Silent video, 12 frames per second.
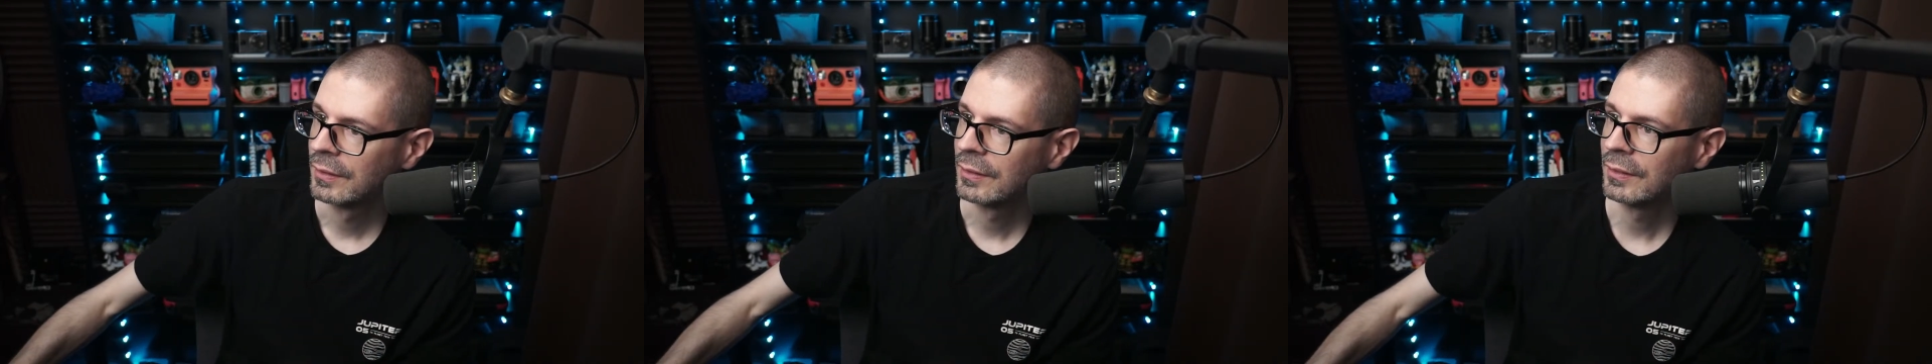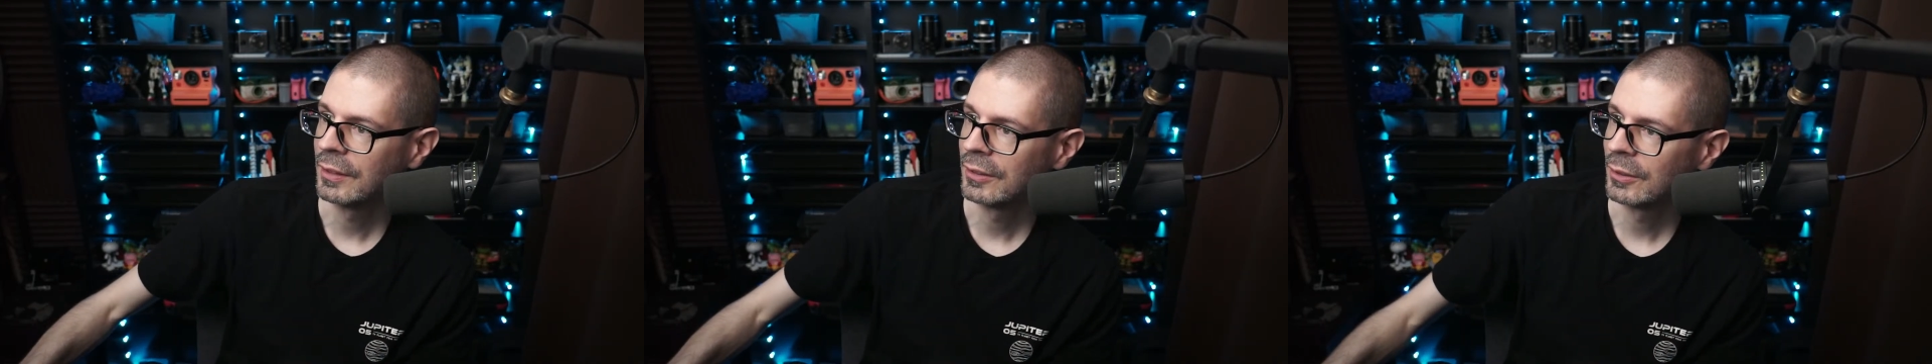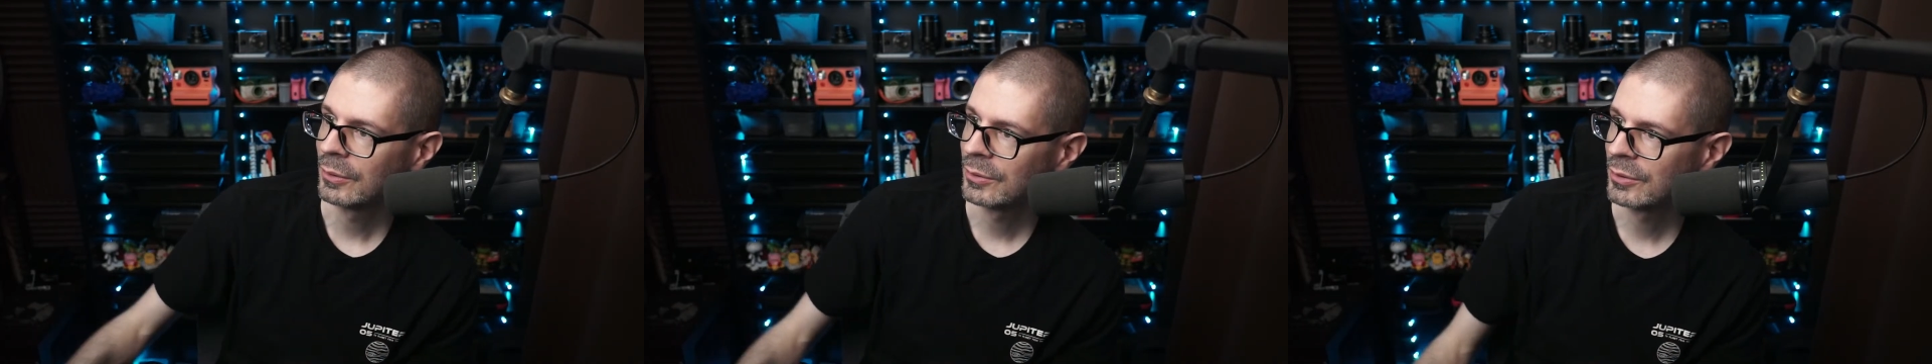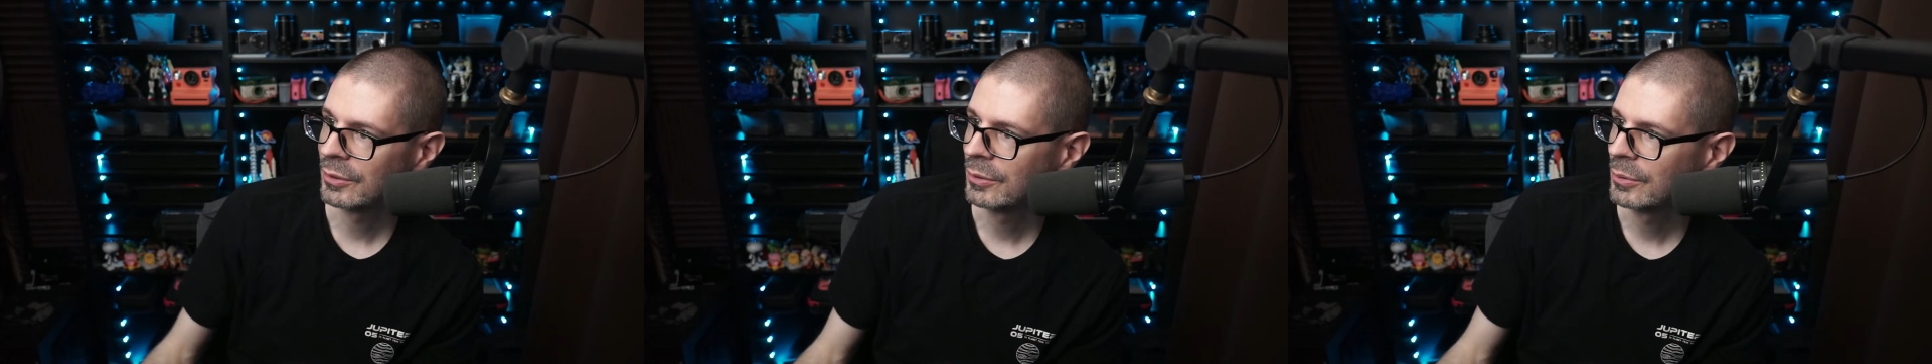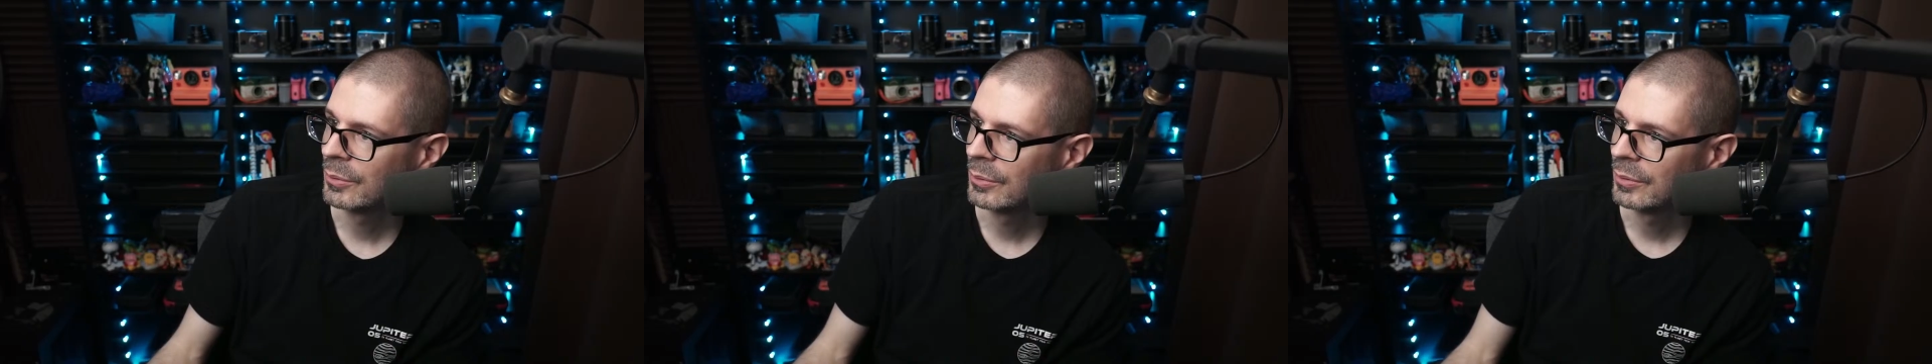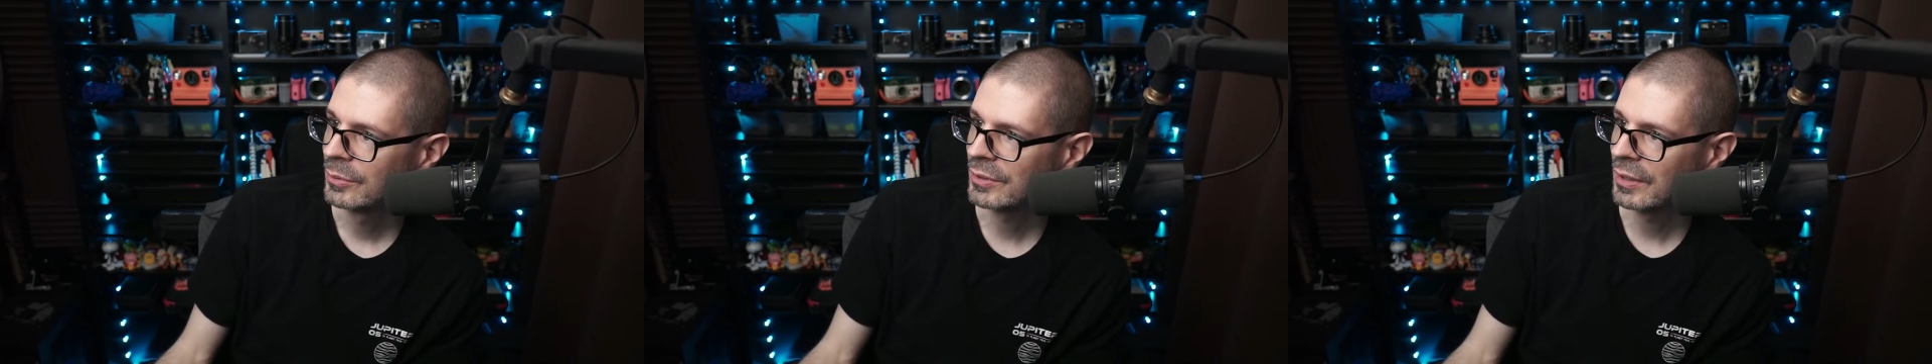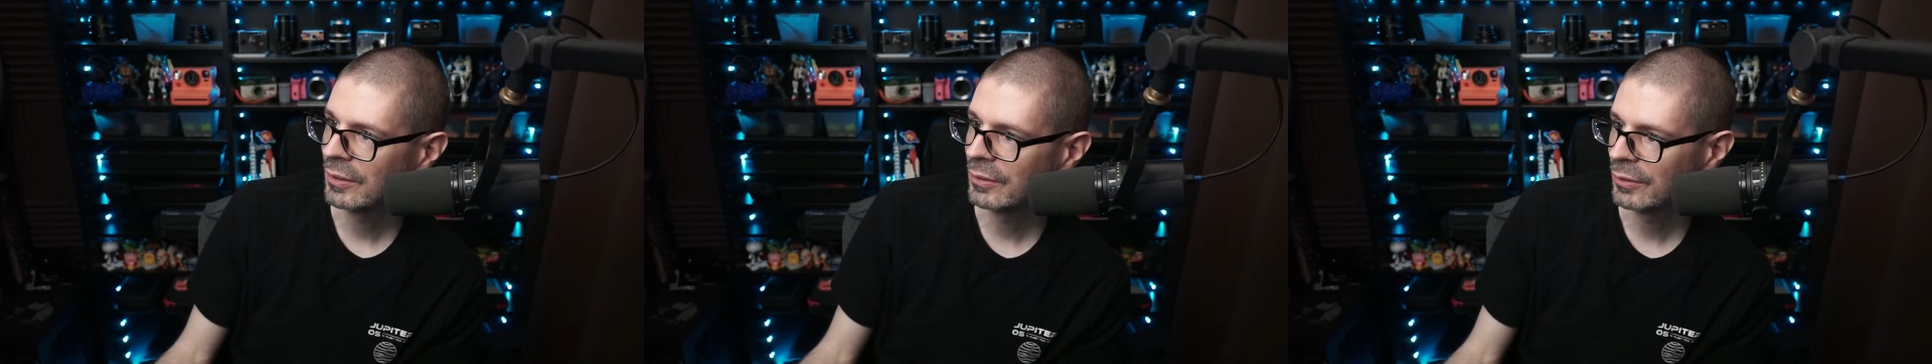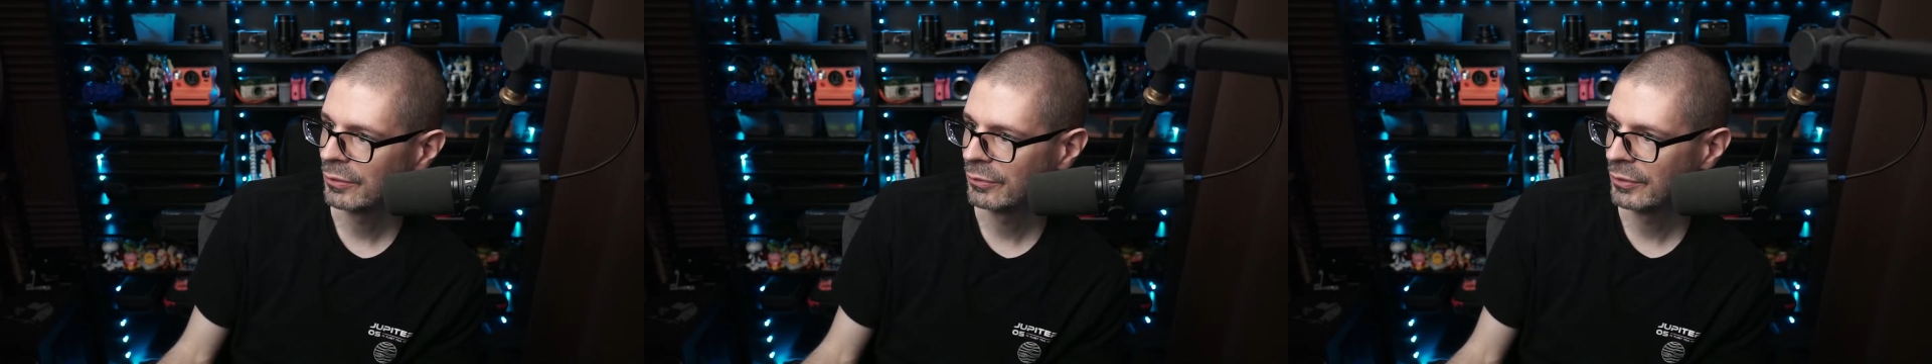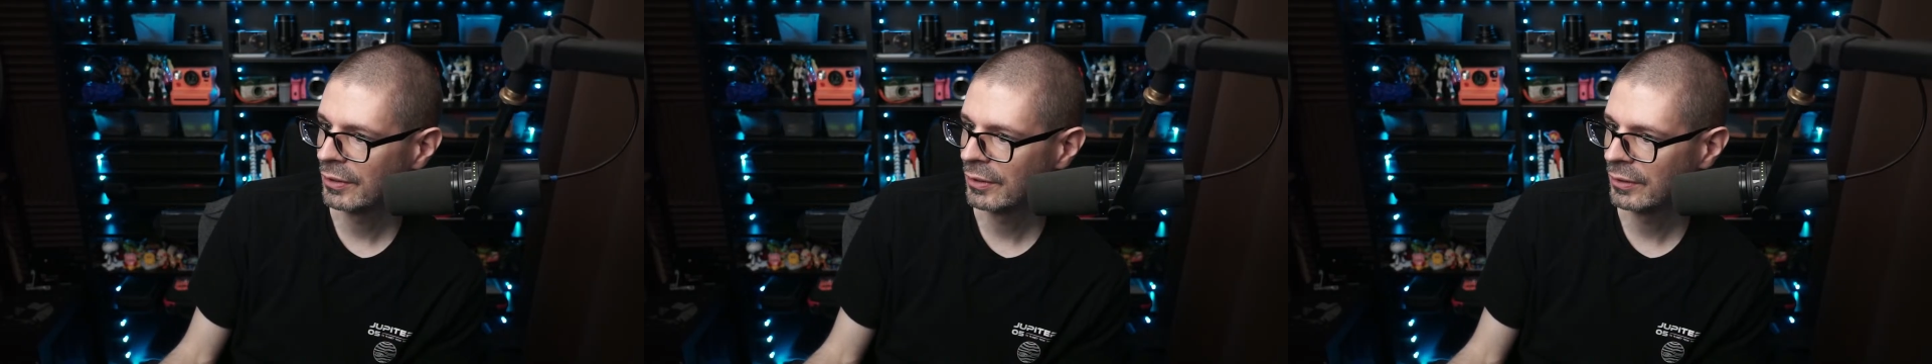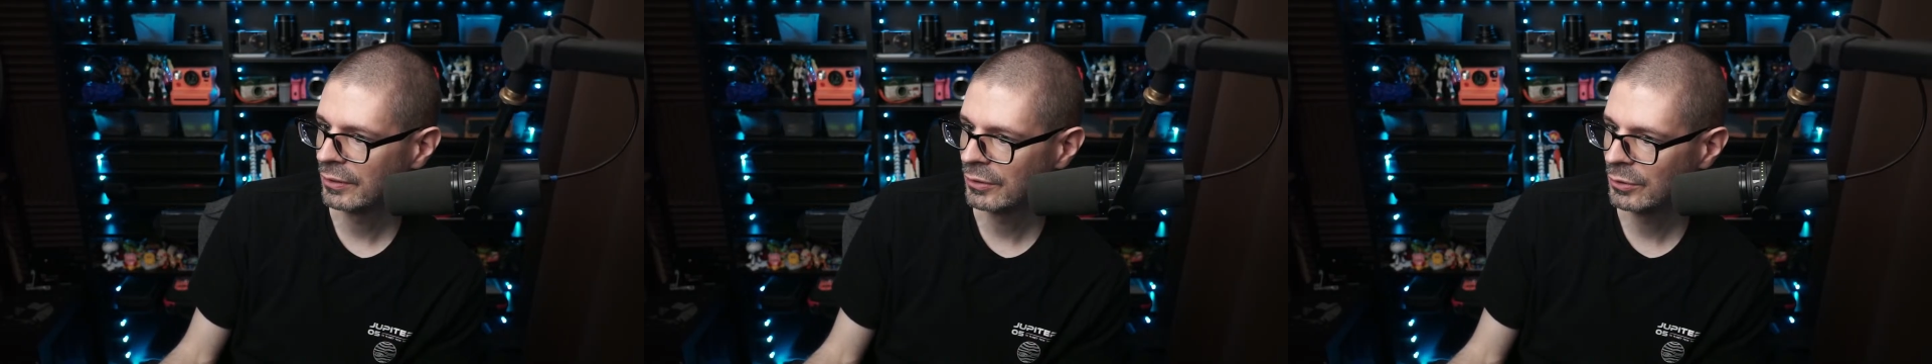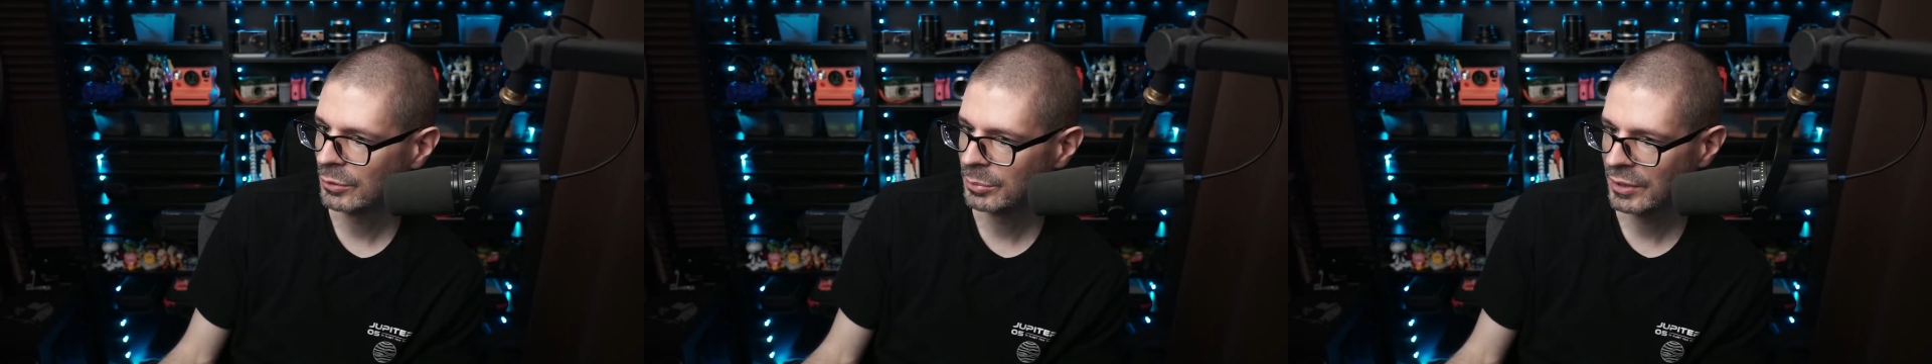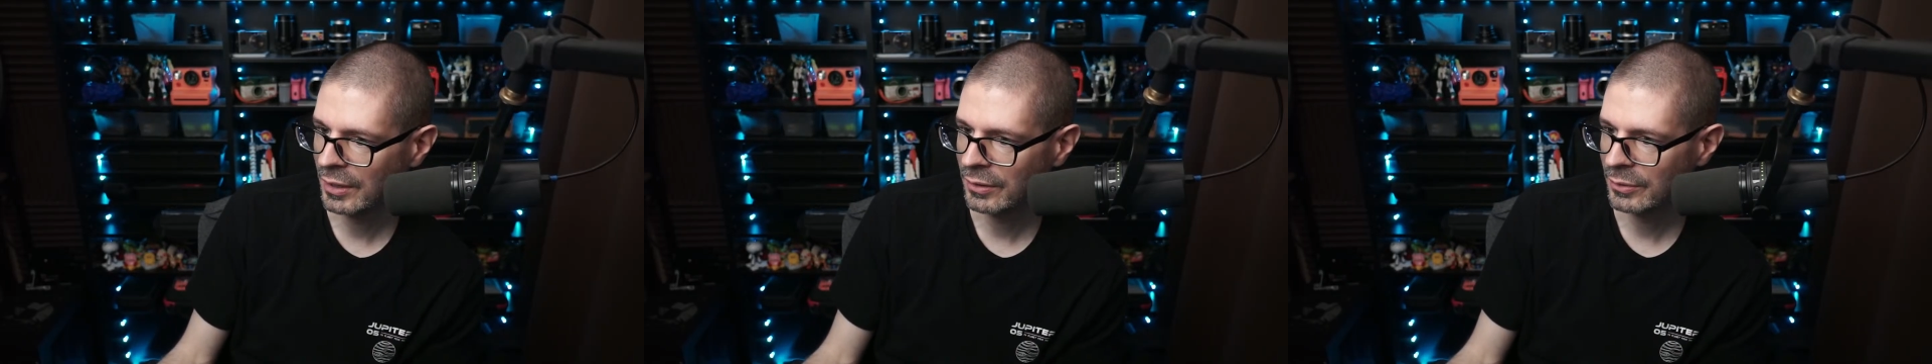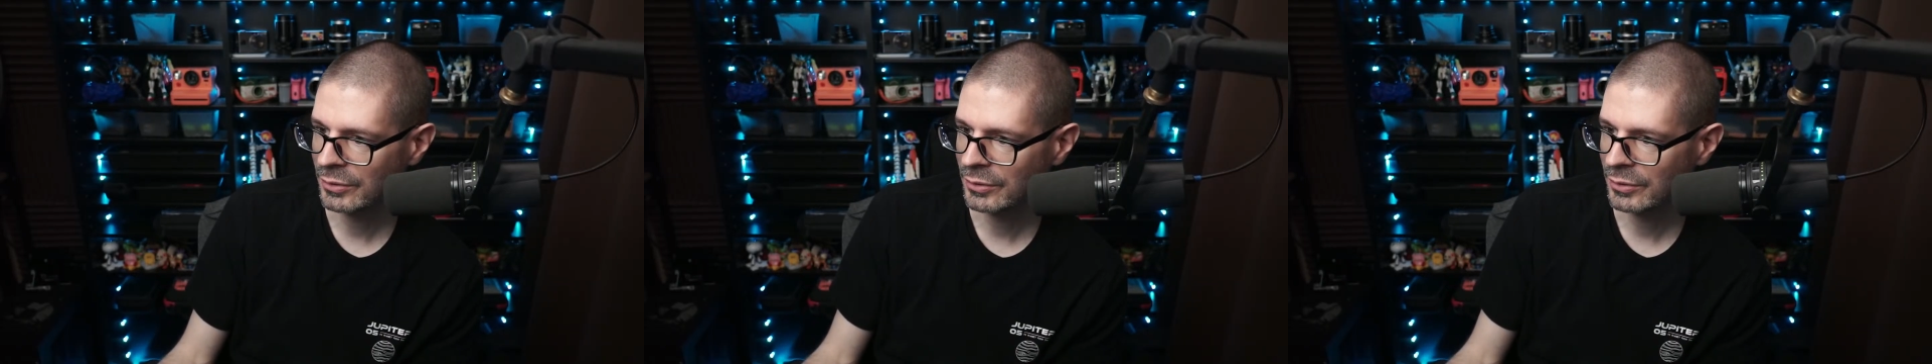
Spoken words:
And then also sign out of the YouTube channel.